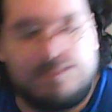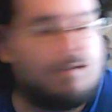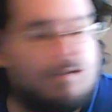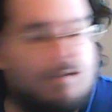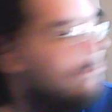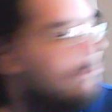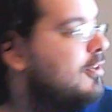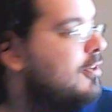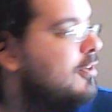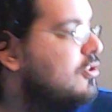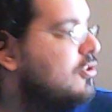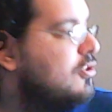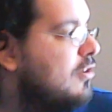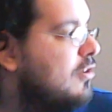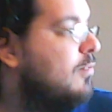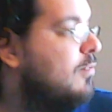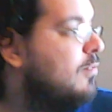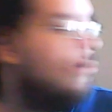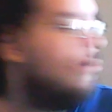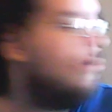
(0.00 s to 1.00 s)
I'm pretty sure
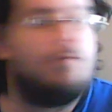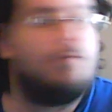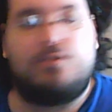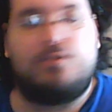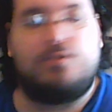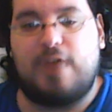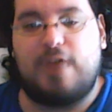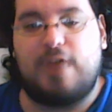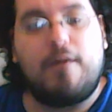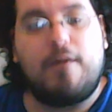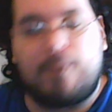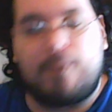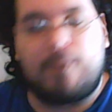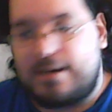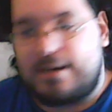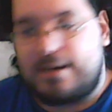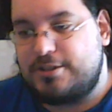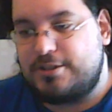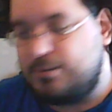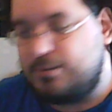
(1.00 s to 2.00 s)
that's more of a
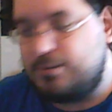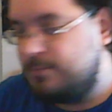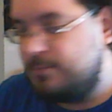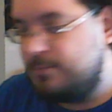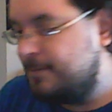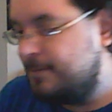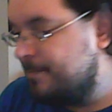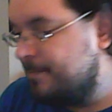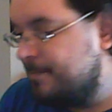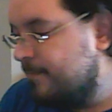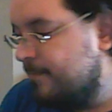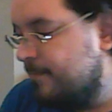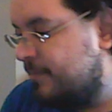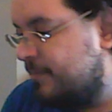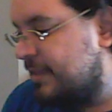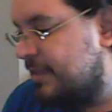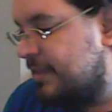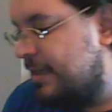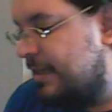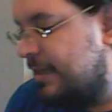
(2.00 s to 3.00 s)
software issue.
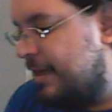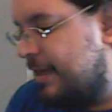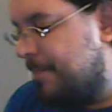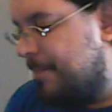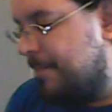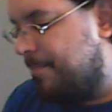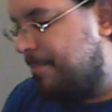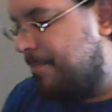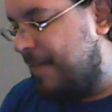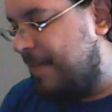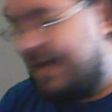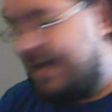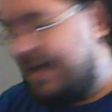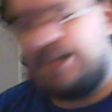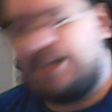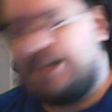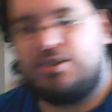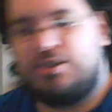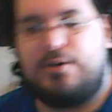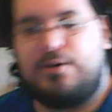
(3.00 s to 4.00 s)
My
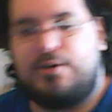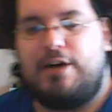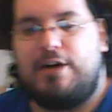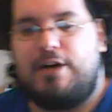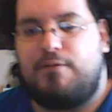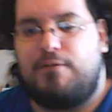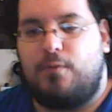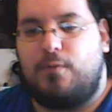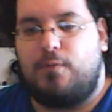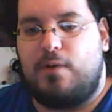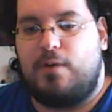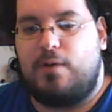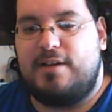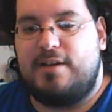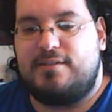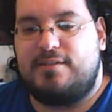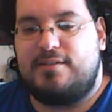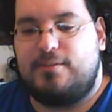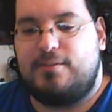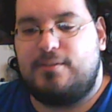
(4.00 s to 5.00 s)
issue, however,
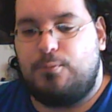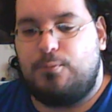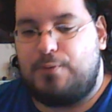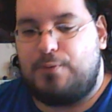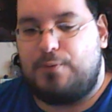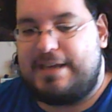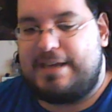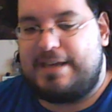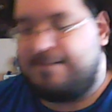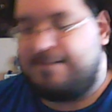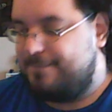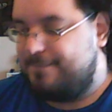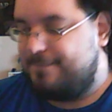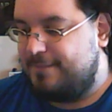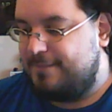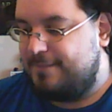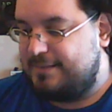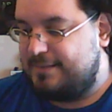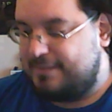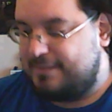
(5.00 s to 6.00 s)
was with
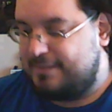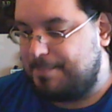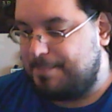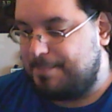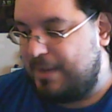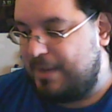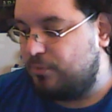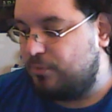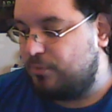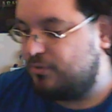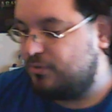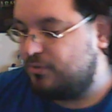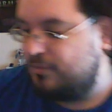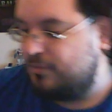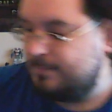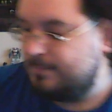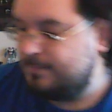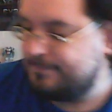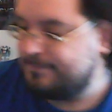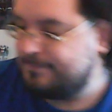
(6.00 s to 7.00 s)
the mouse.
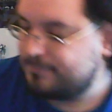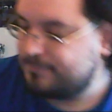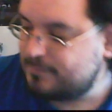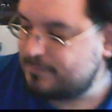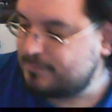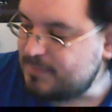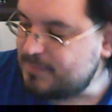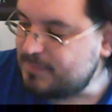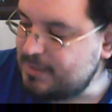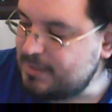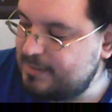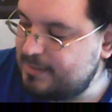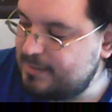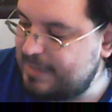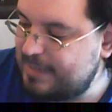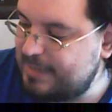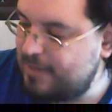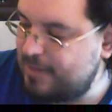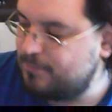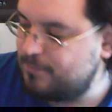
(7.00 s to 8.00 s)

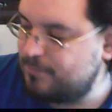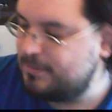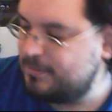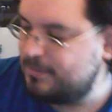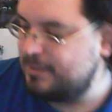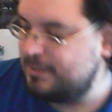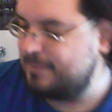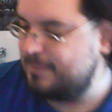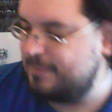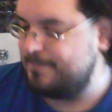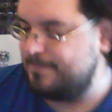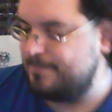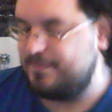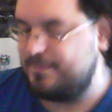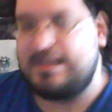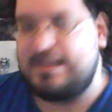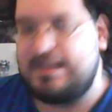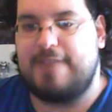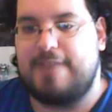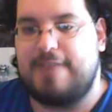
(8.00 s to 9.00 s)
Now,
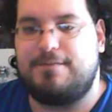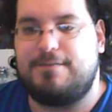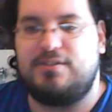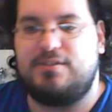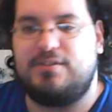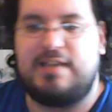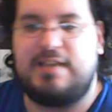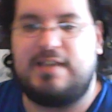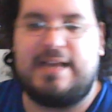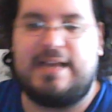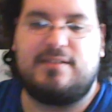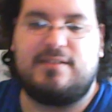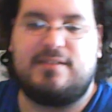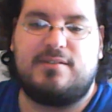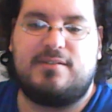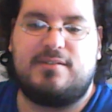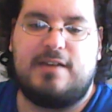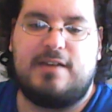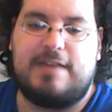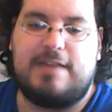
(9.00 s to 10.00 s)
at first
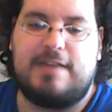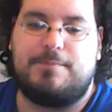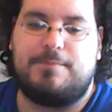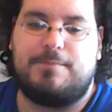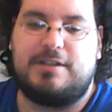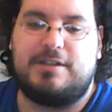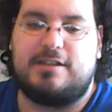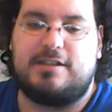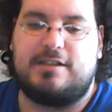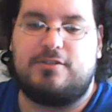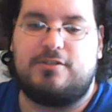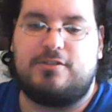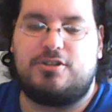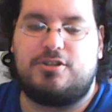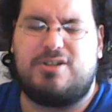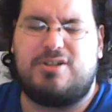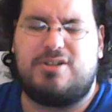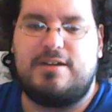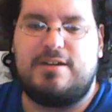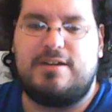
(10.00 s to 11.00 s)
glance, I even plugged it in to
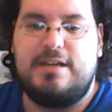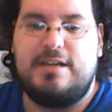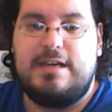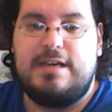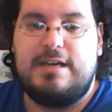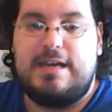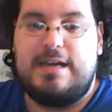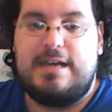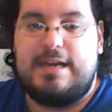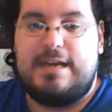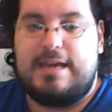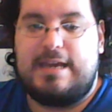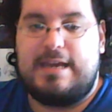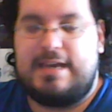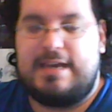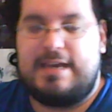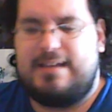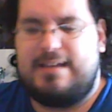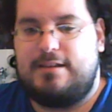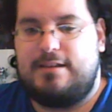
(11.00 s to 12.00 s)
show it.
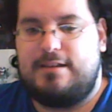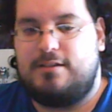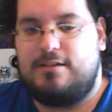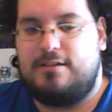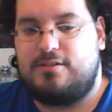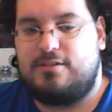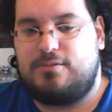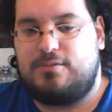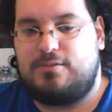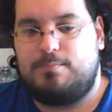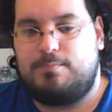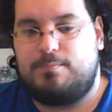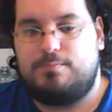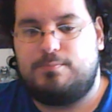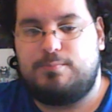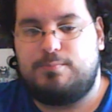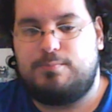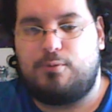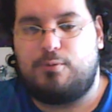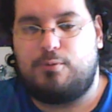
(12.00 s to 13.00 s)
It looks
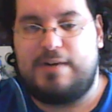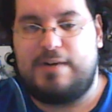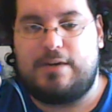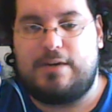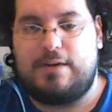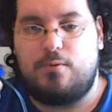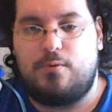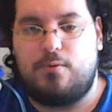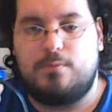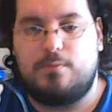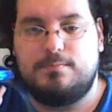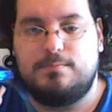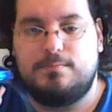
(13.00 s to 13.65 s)
pretty cool.